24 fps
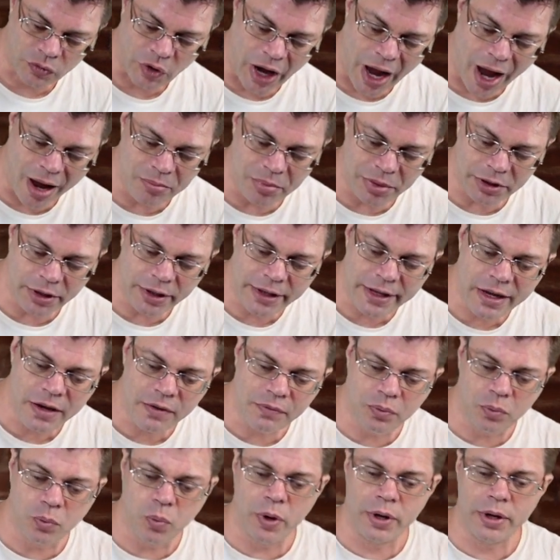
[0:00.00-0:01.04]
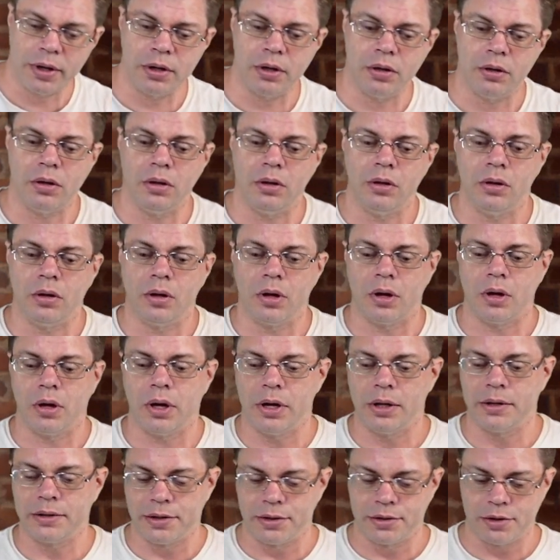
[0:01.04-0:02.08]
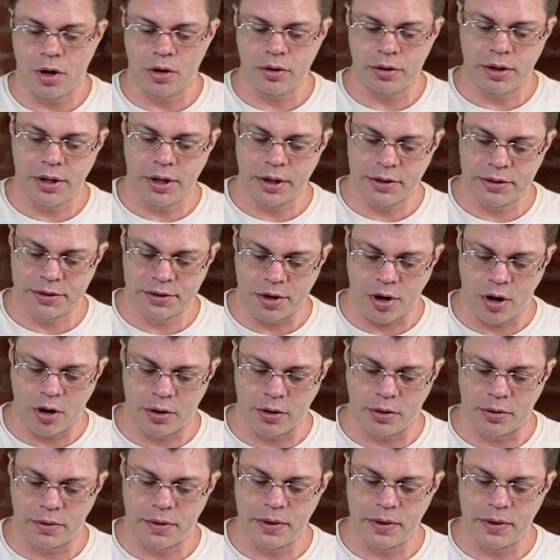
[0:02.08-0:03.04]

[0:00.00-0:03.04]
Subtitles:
I believe when this is on Kickstarter,